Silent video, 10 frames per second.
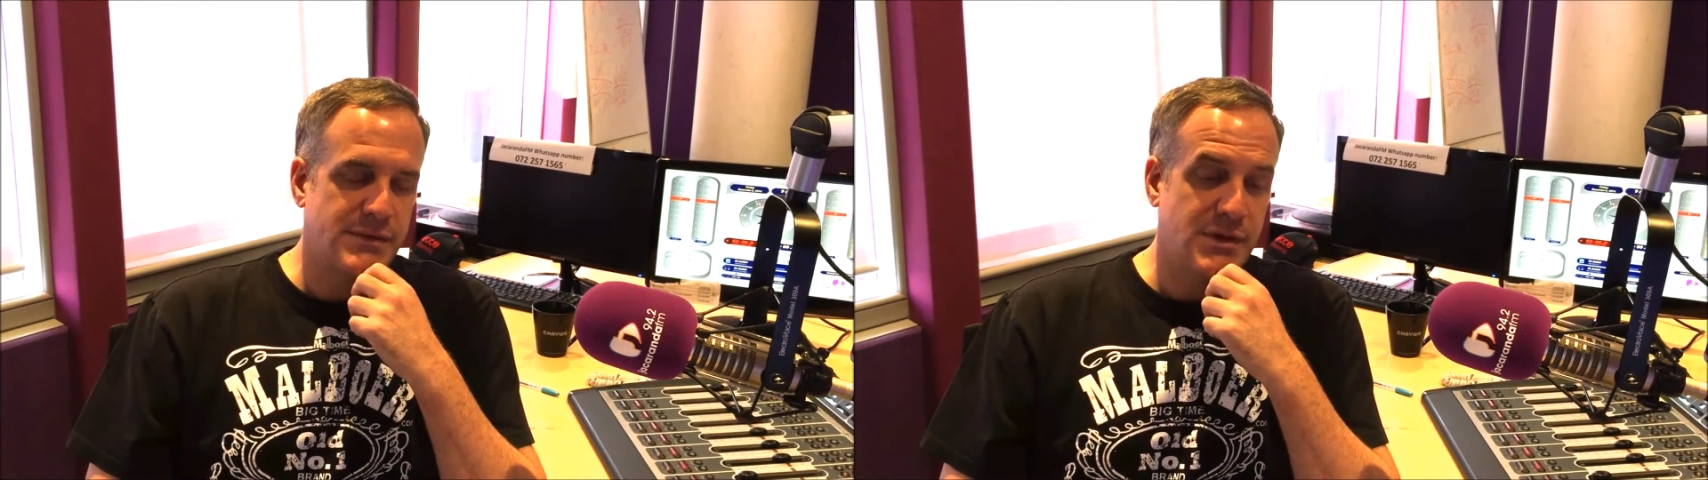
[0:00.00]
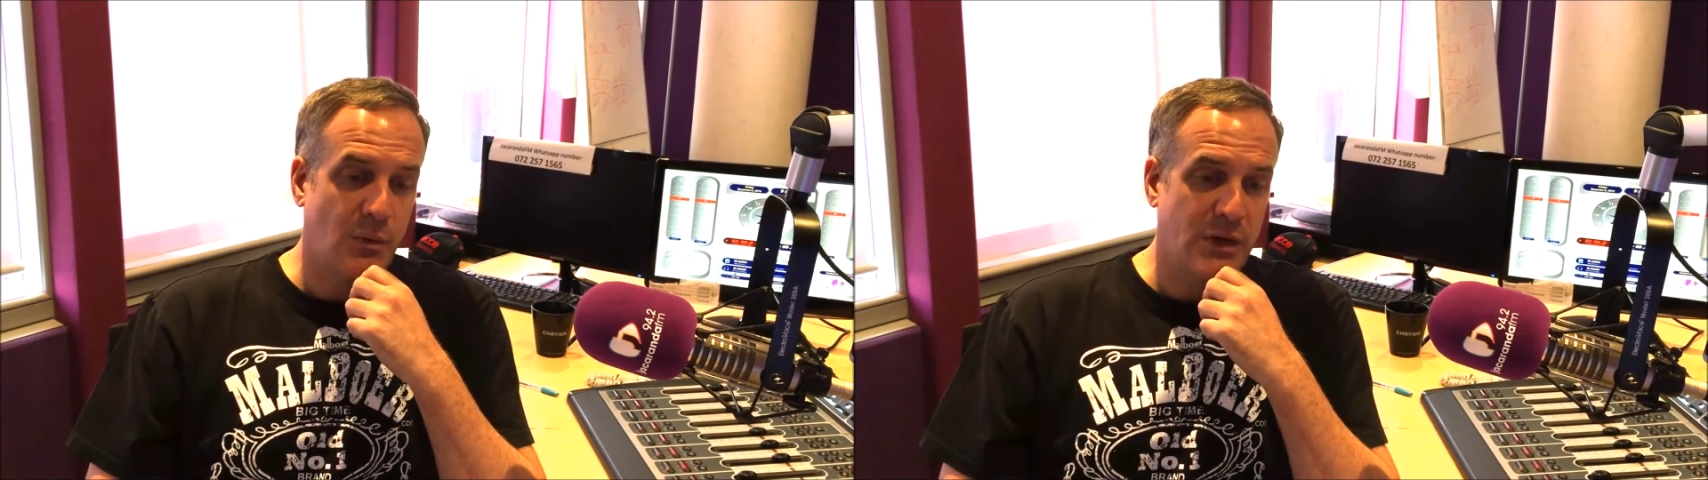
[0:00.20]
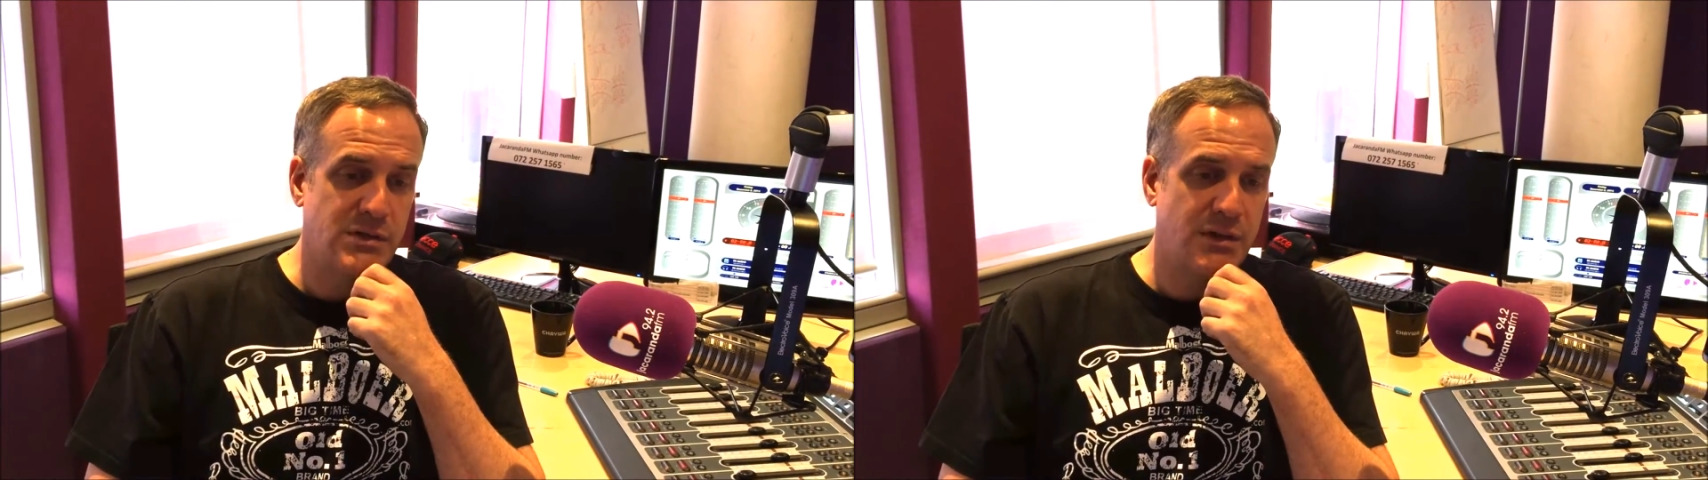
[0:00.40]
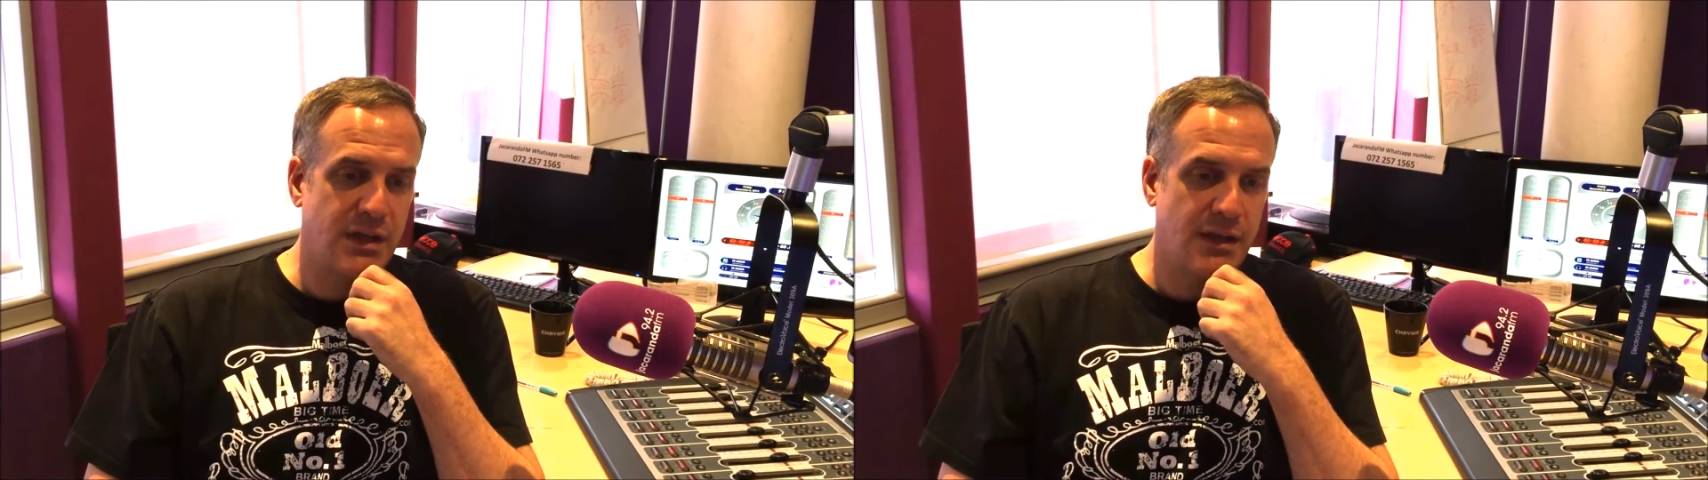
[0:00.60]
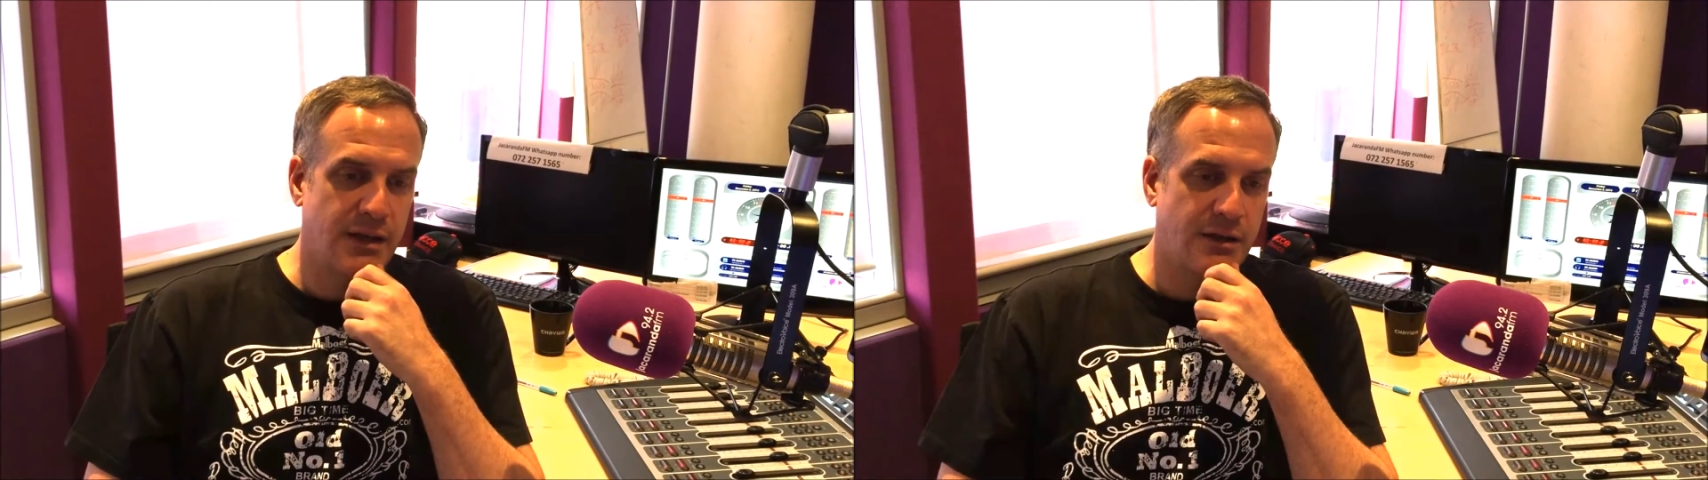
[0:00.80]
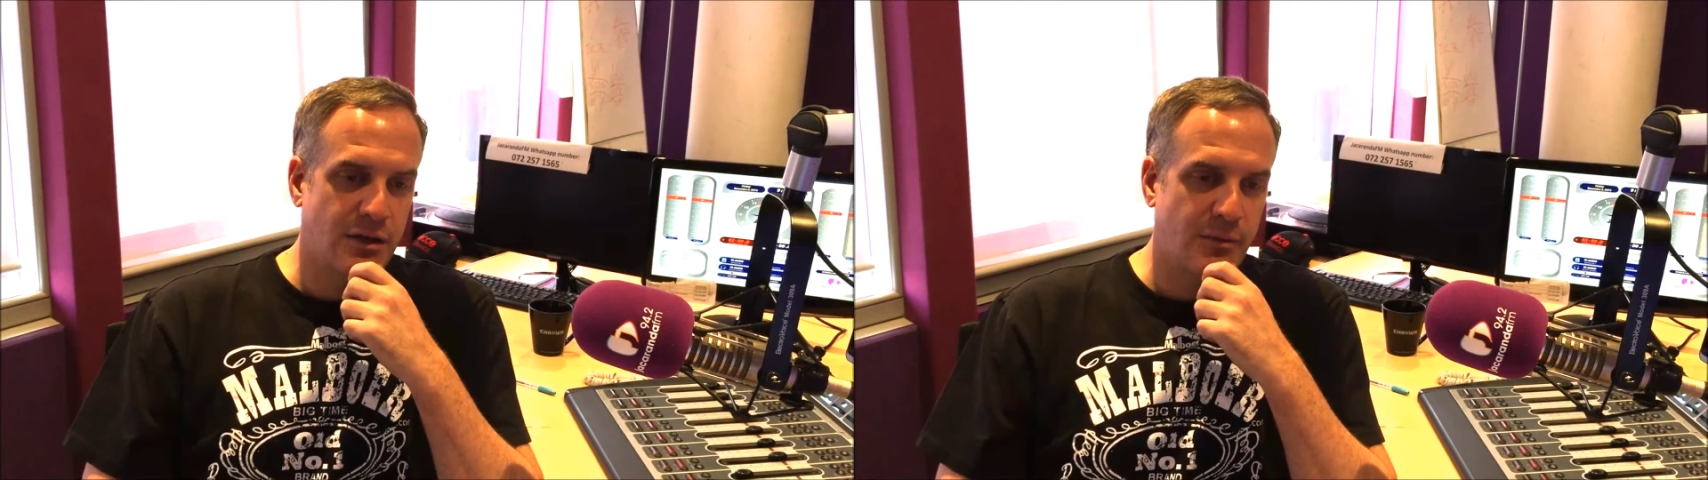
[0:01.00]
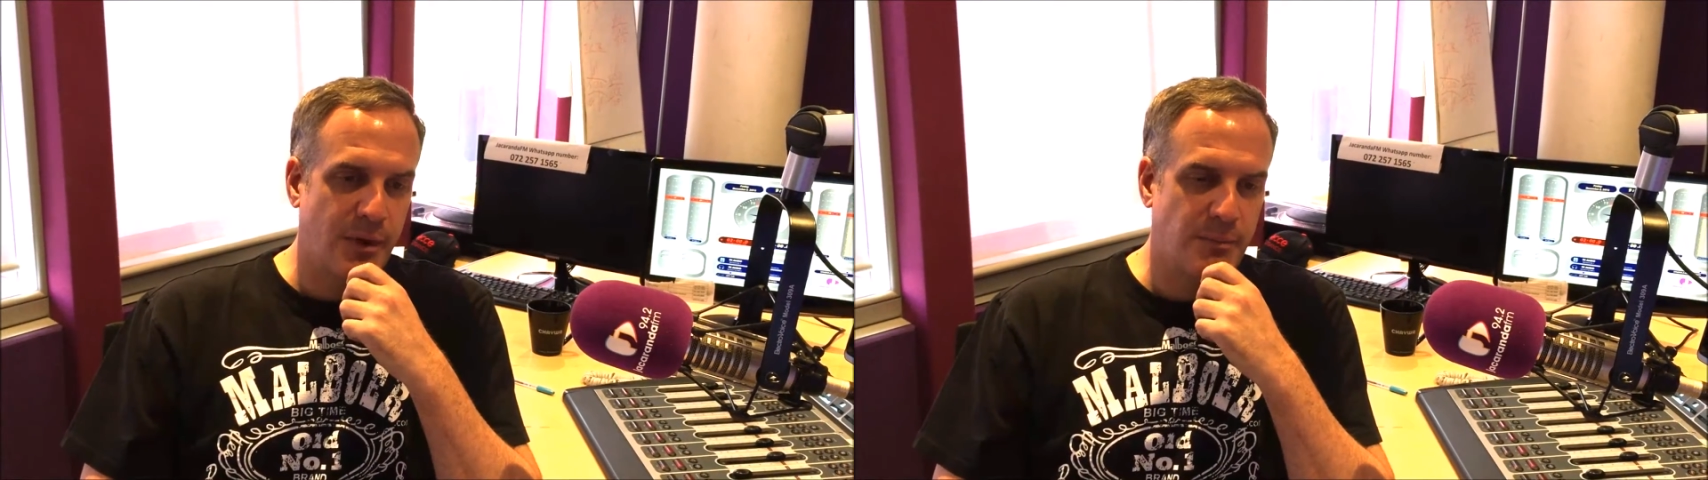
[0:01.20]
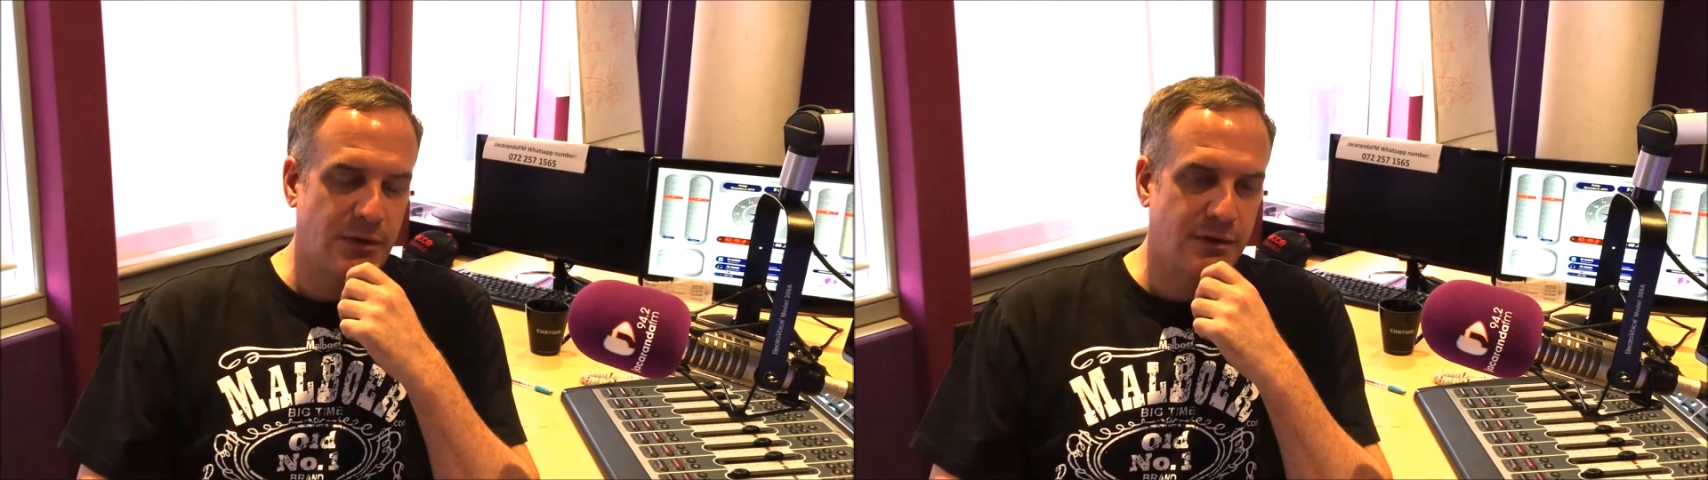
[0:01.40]
So I went on the air, and I
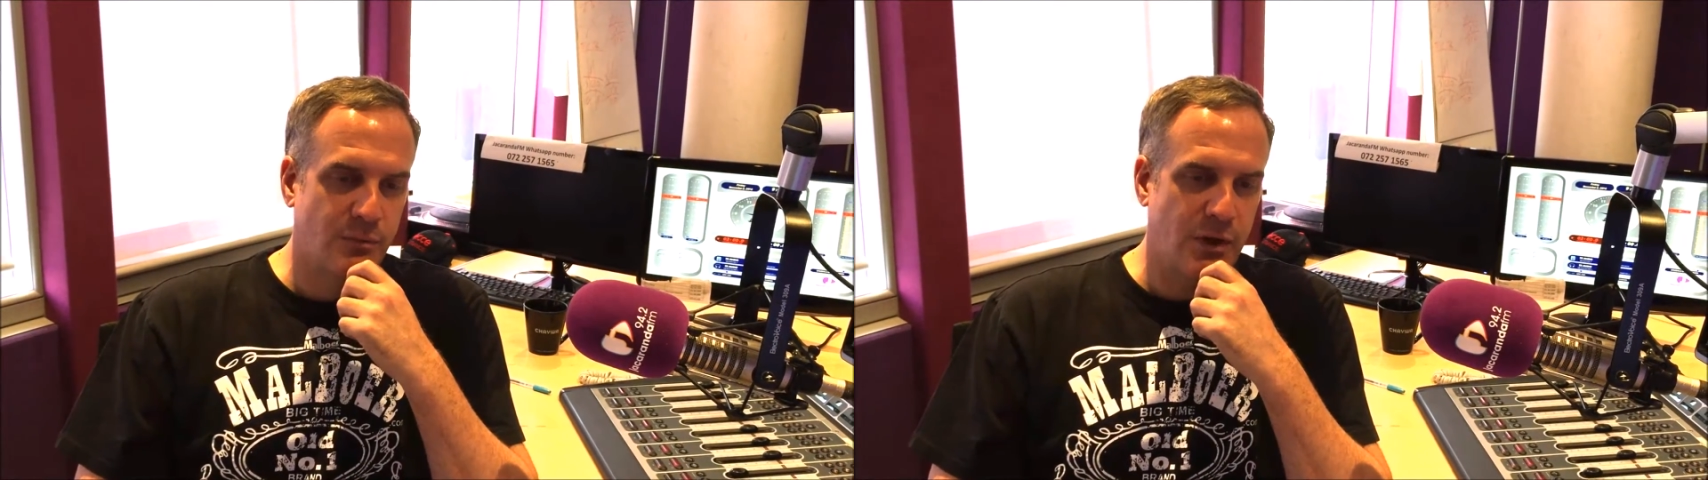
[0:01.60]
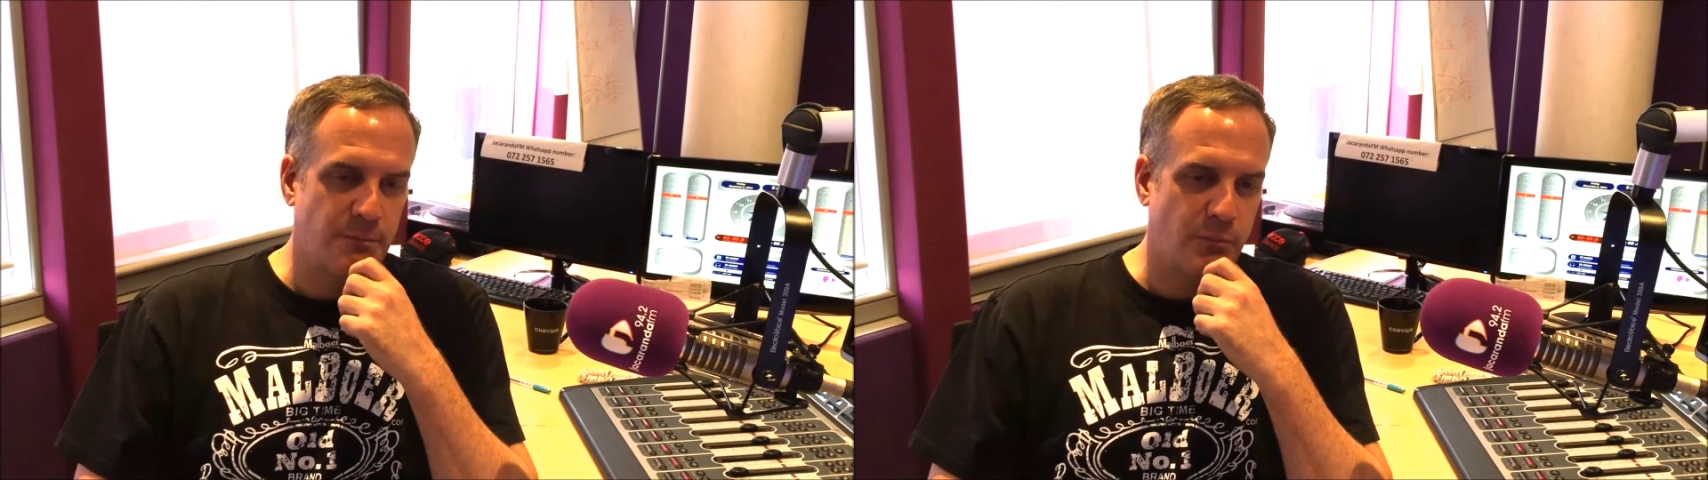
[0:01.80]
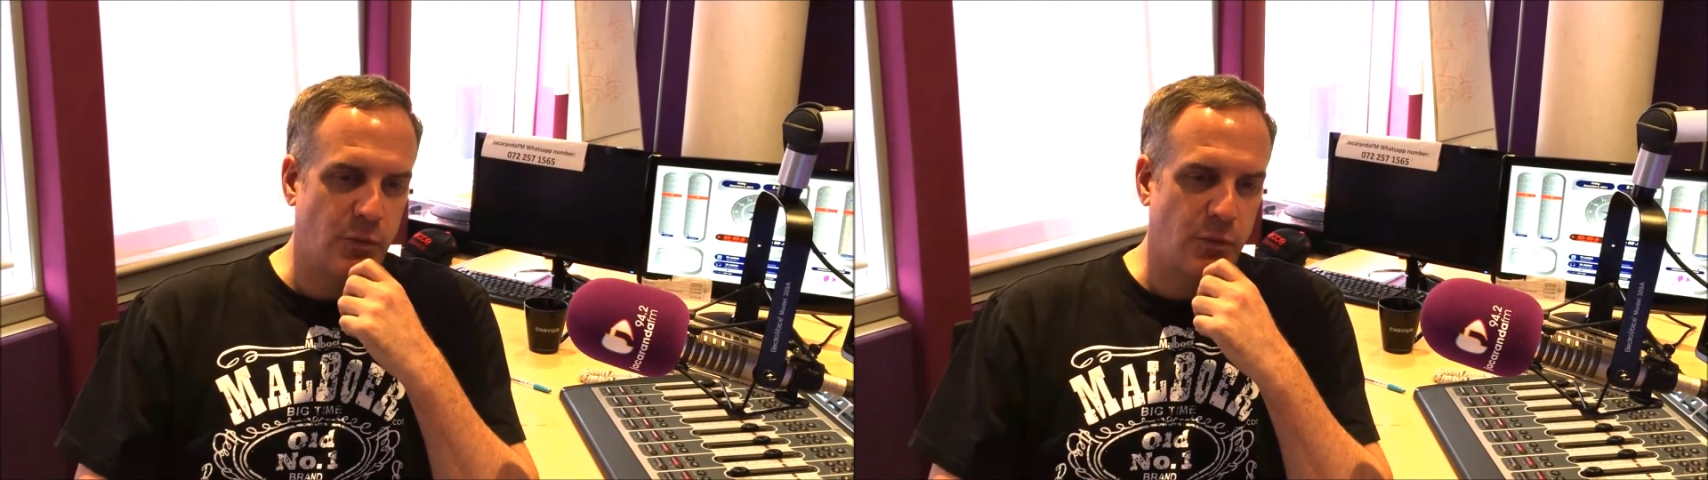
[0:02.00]
remember we